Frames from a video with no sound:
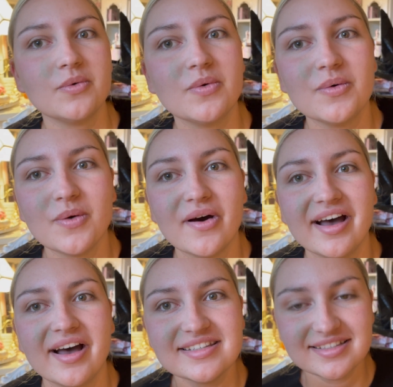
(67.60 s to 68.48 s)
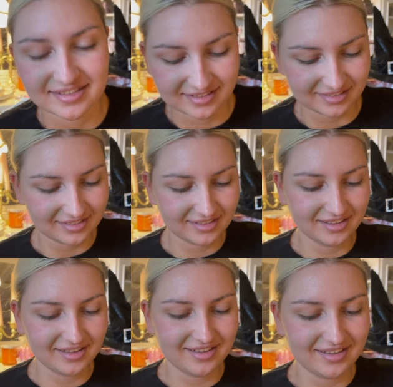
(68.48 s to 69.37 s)
What?
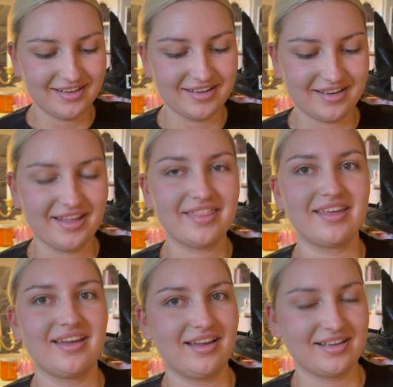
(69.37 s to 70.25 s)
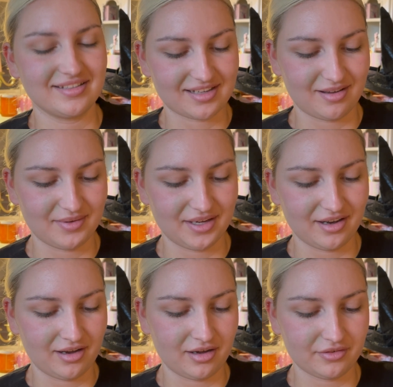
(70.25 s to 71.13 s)
Nothing is coming
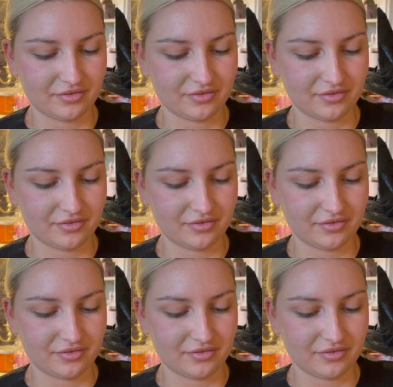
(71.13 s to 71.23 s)
off.